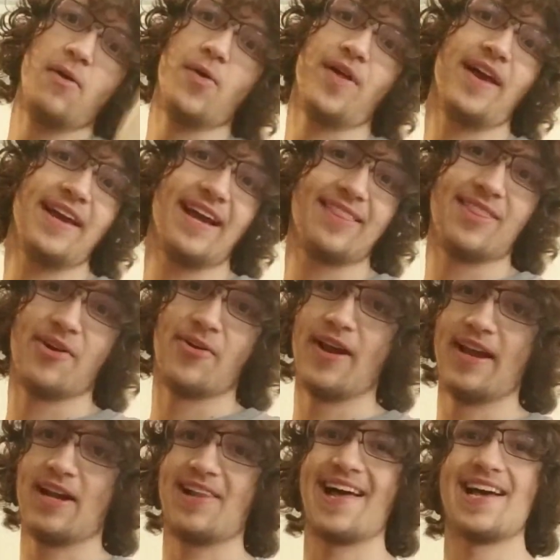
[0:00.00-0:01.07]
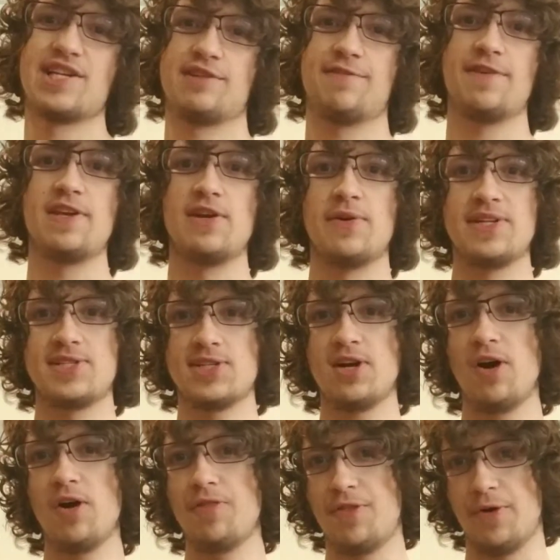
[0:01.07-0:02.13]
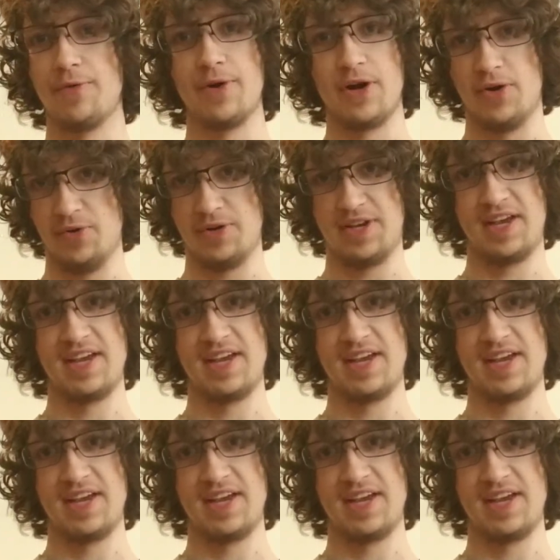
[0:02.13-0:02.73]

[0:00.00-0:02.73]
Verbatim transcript: Well, I got the right class for you. It's called the Rogue.